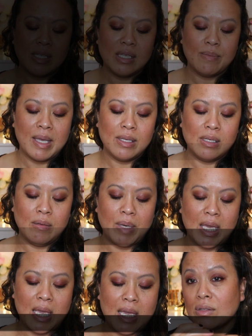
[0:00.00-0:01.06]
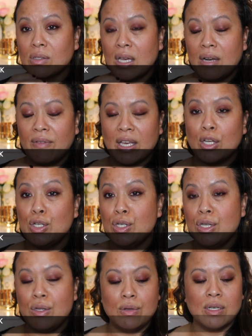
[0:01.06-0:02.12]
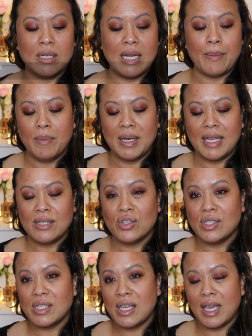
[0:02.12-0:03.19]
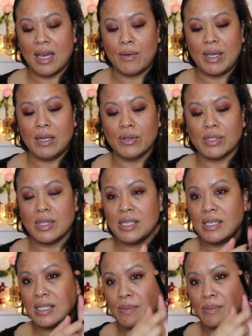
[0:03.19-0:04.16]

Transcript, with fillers: is meant to be it's kind of like a nude lip but let's just see how it looks. So this is